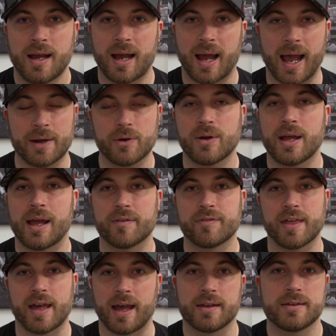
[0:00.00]
I don't have
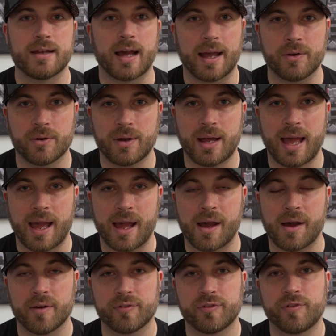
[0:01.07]
that. I don't
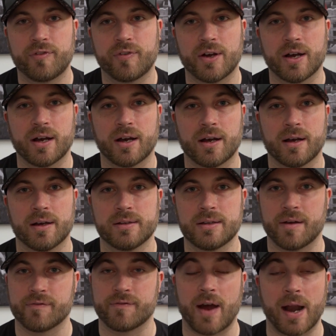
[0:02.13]
have
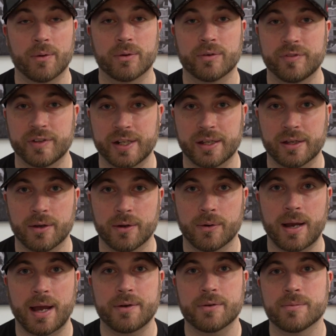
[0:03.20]
a viral video.
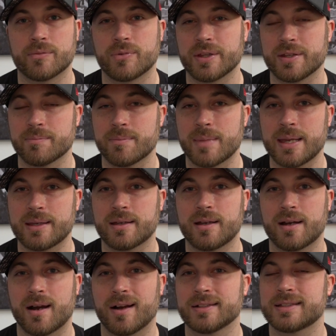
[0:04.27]
I don't really make
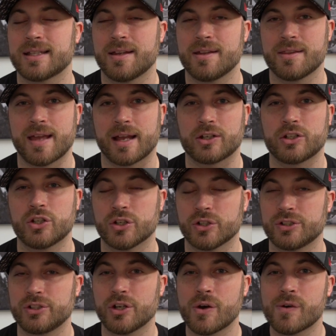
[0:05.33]
content that
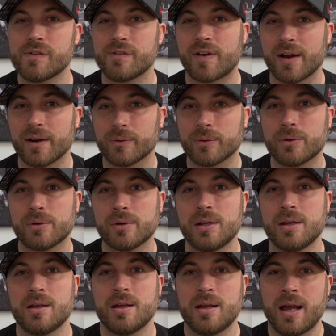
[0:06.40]
could go viral.
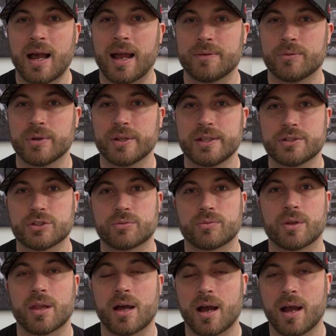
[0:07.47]
I really just
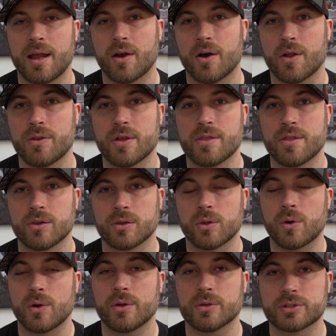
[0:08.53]
rely on the loyal